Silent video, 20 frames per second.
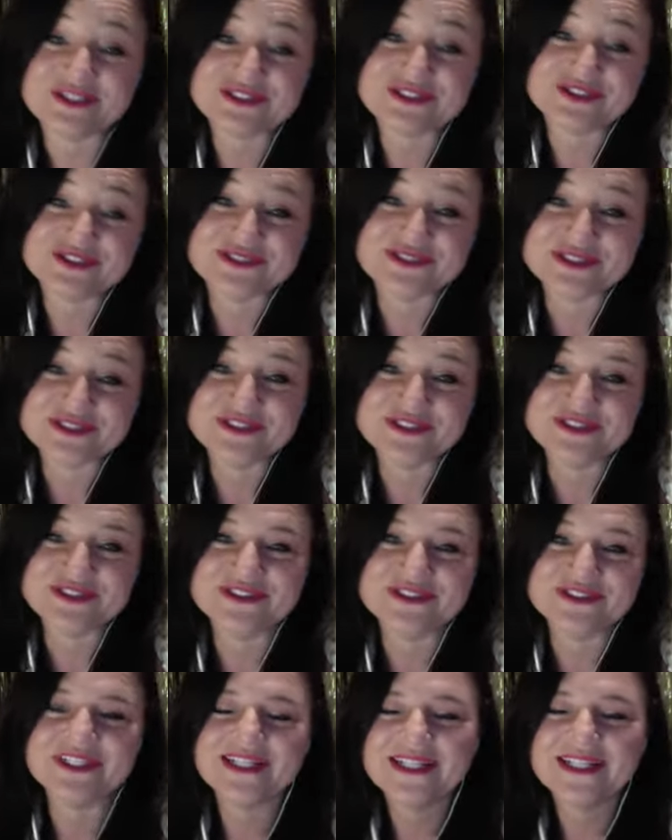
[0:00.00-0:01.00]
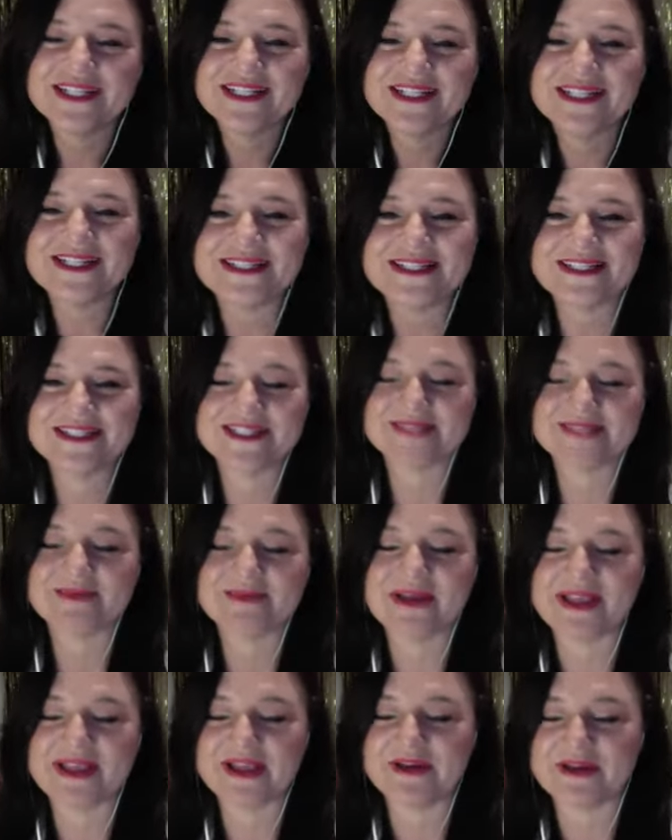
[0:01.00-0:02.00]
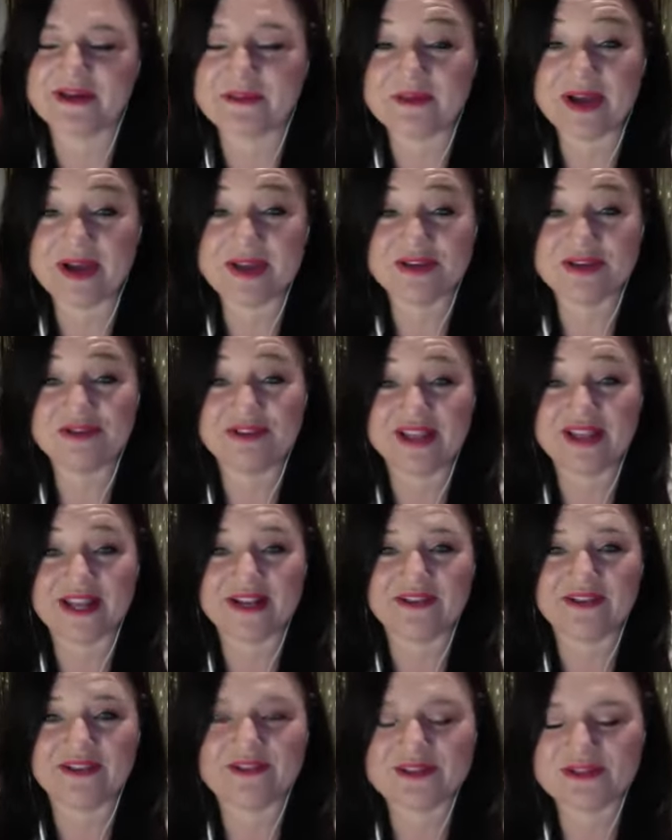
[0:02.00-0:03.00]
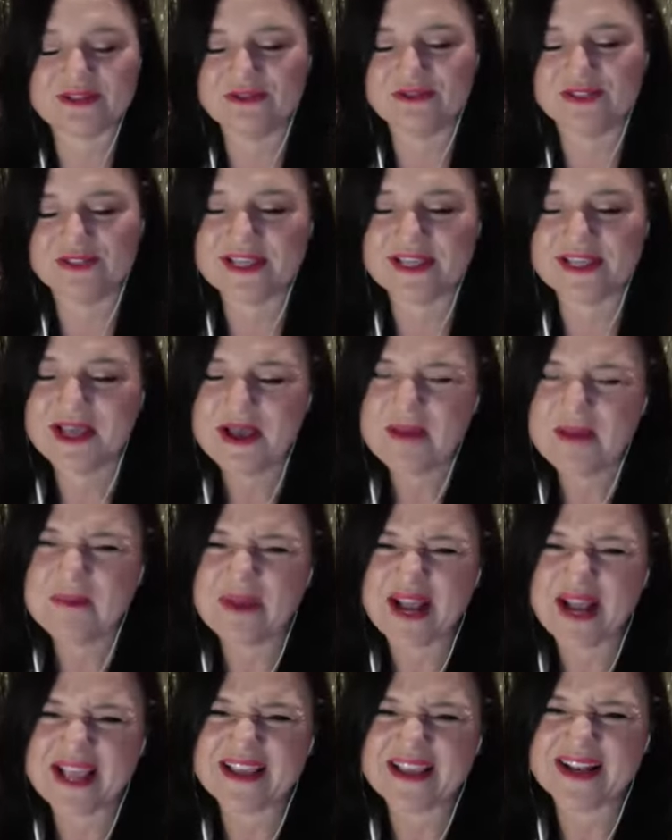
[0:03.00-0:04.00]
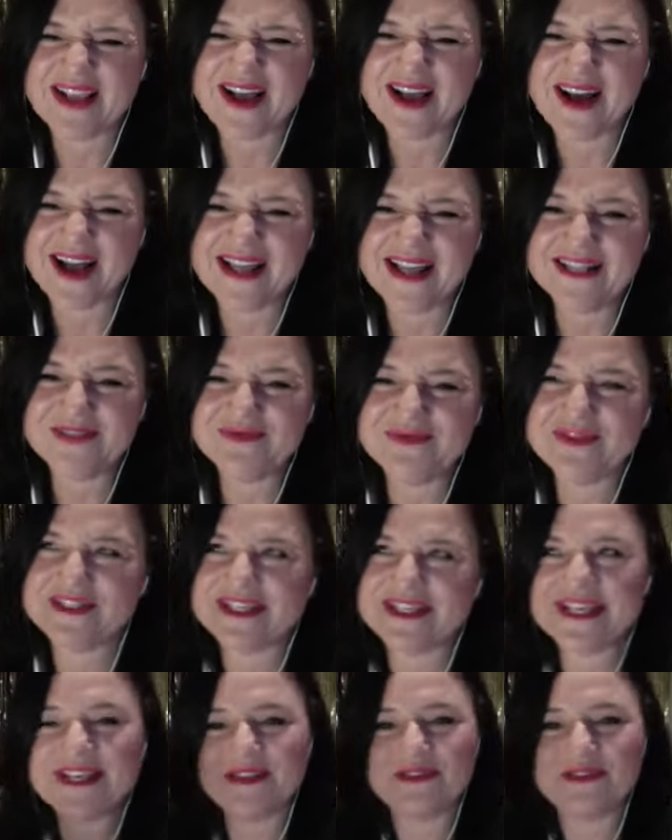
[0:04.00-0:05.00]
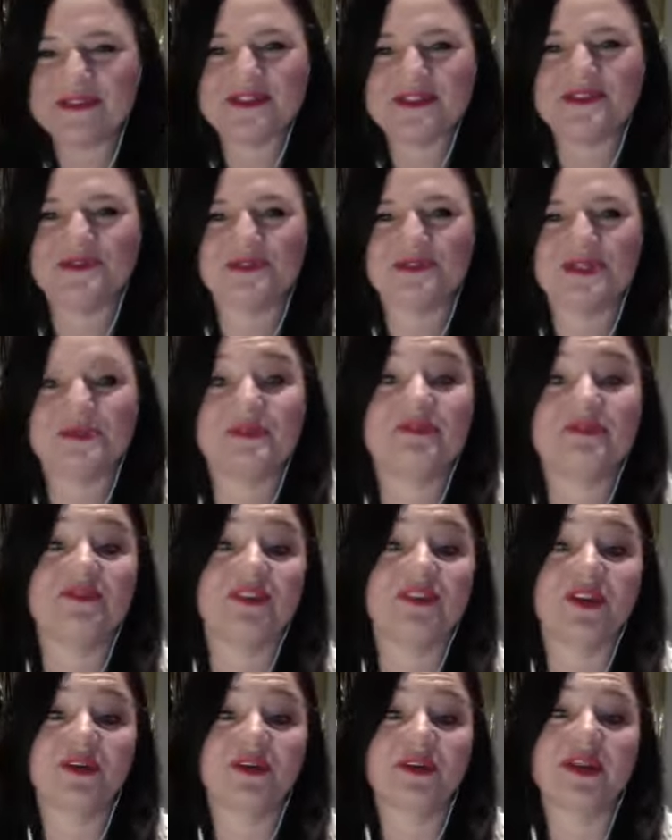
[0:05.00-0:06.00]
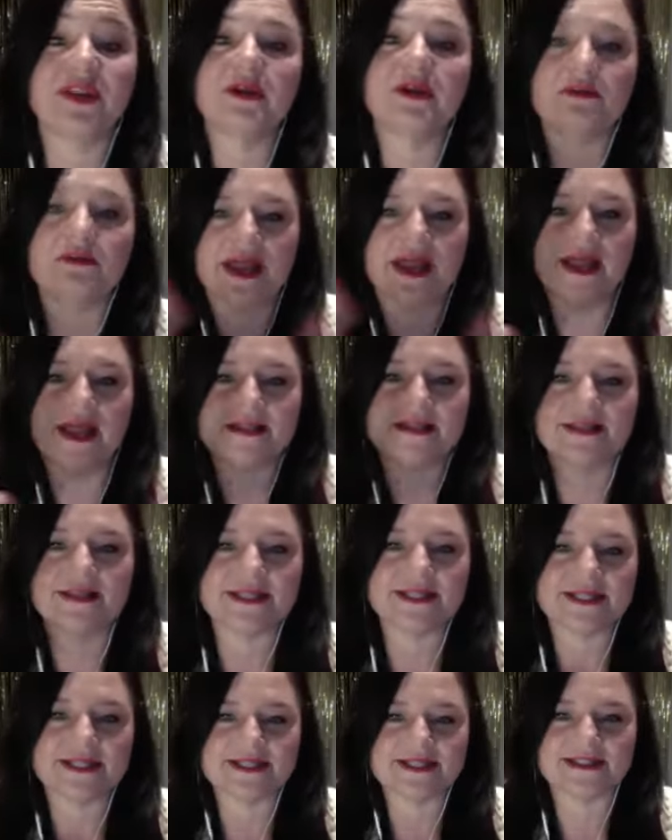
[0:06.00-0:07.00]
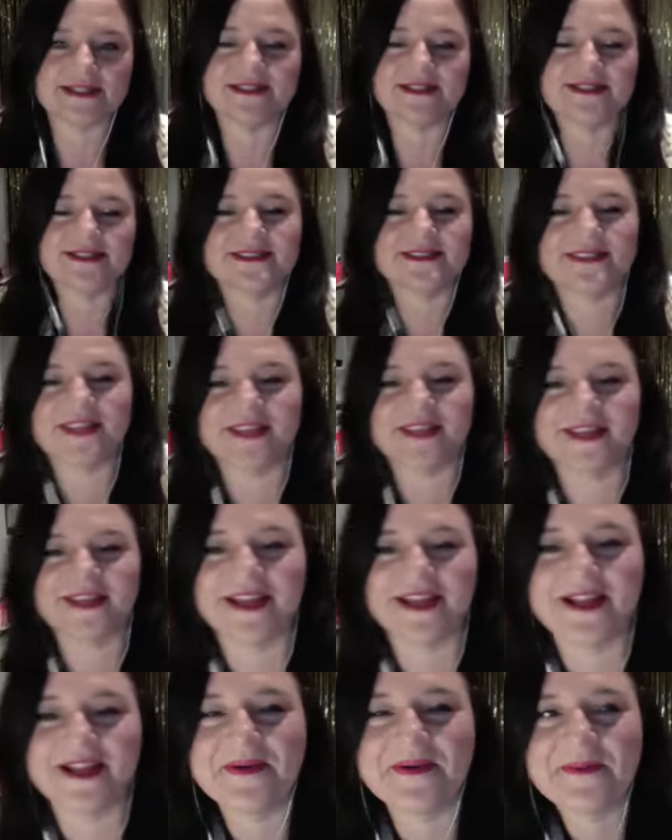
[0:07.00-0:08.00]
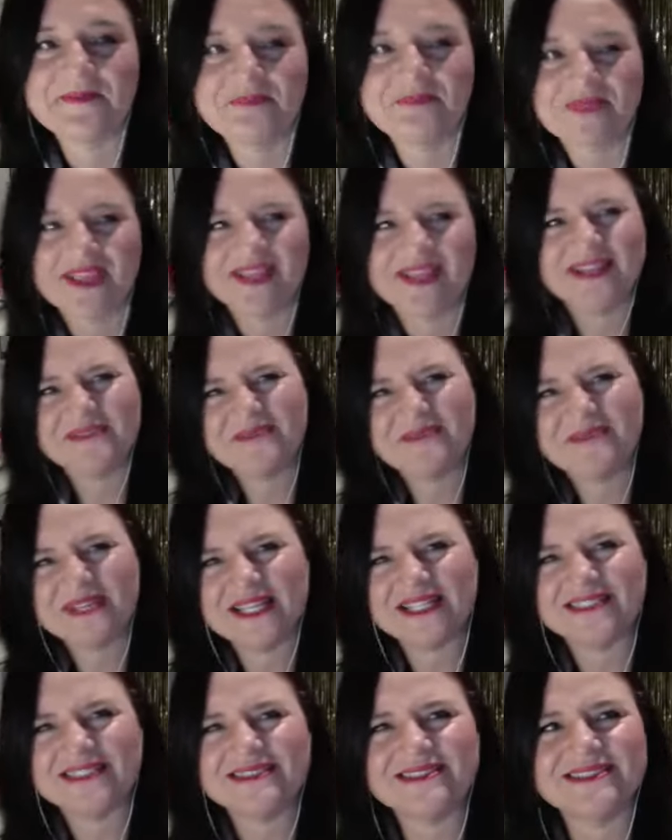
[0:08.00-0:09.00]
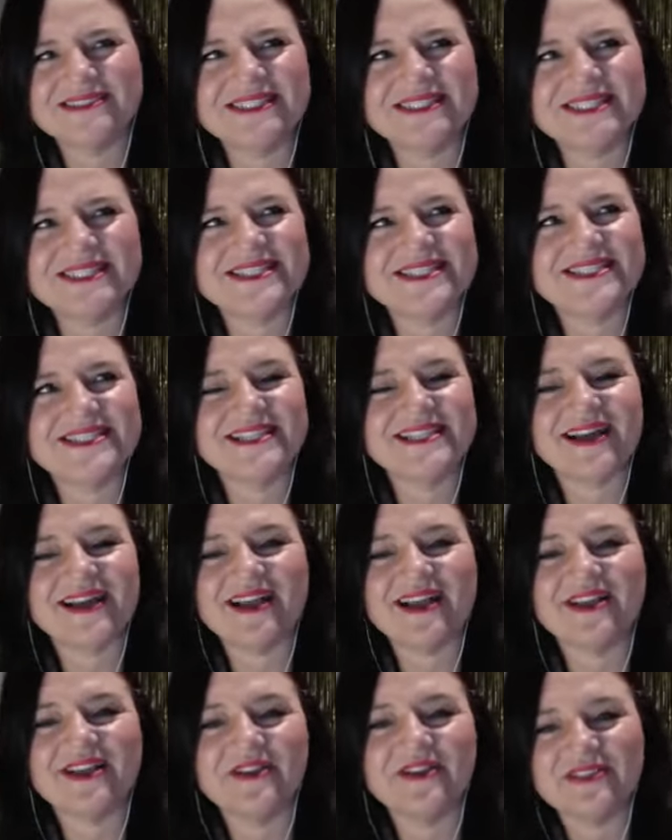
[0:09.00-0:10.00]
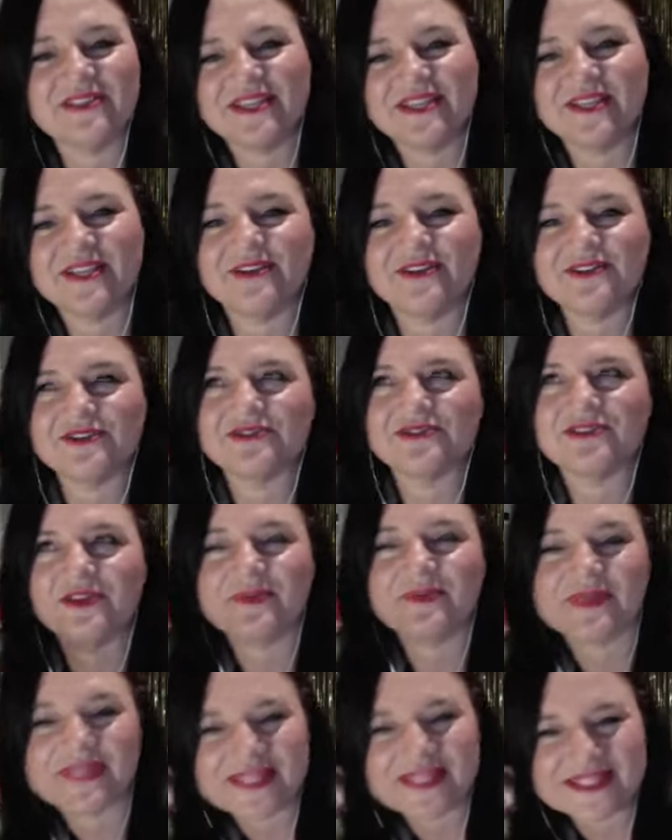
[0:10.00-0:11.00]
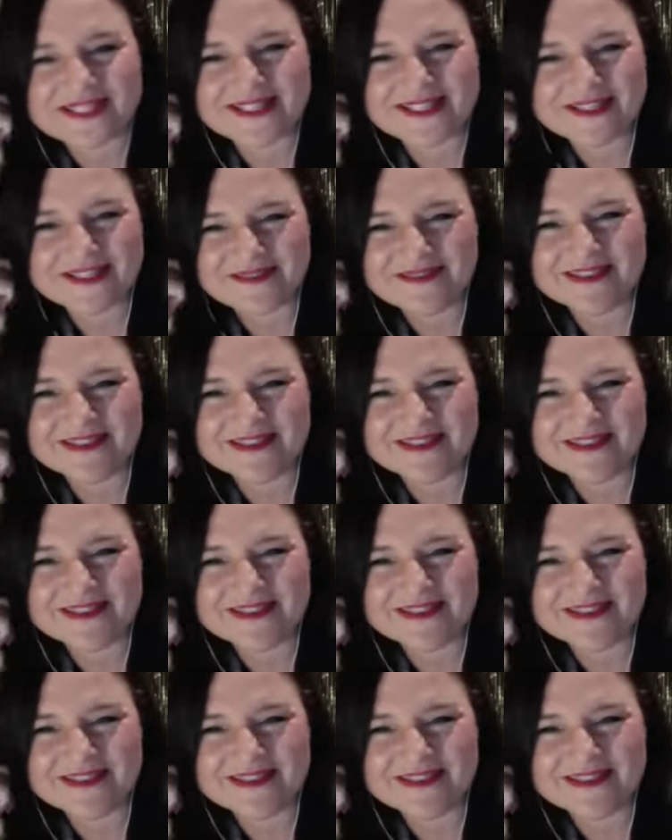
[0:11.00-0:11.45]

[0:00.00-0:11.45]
true. It's just my egoic mind creating those thoughts. But I could kind of see those thoughts were floating around in the distance. And I'm like, oh, this, I know that they're not true, but they're still